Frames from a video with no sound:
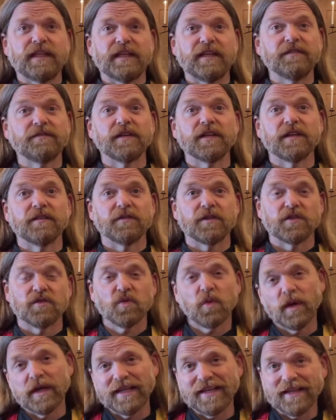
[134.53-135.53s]
the evening of the
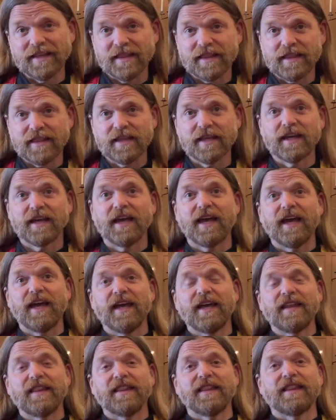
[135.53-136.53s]
20th
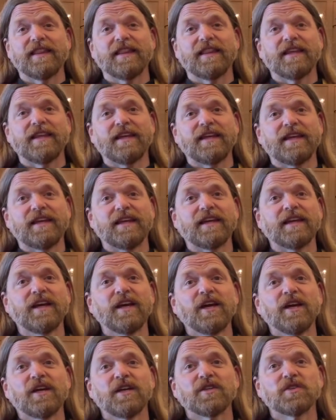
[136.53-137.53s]
and the
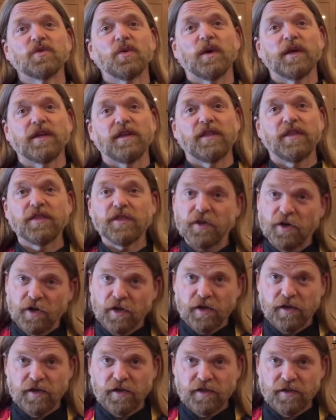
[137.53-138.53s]

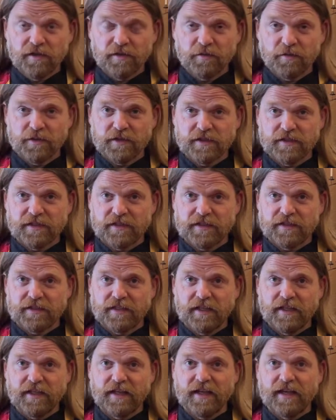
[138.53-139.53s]
23rd, which is the
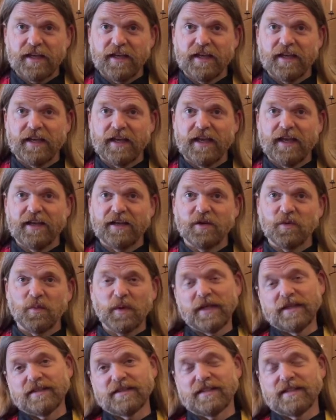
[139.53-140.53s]
Sunday and the
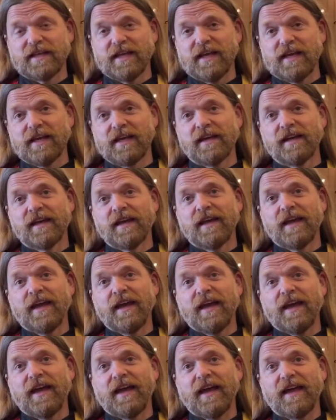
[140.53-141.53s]
Wednesday,
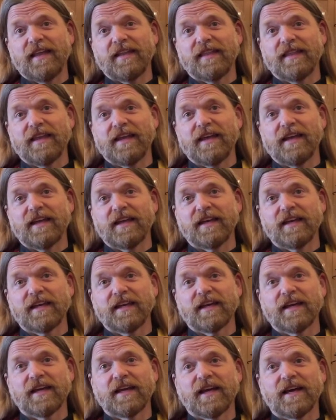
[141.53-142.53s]
and
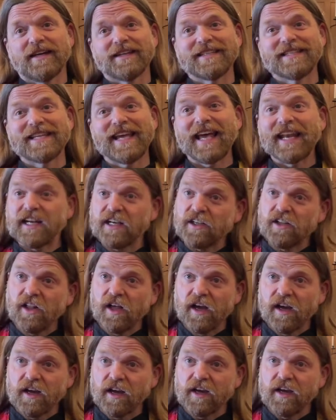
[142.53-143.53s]
then 10
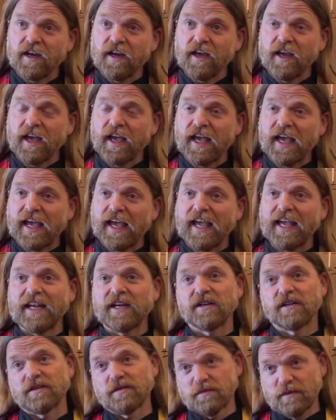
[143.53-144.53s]
o'clock
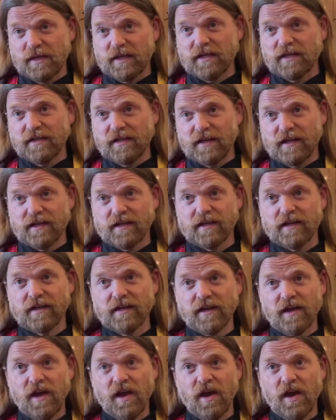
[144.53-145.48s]
and 3 o'clock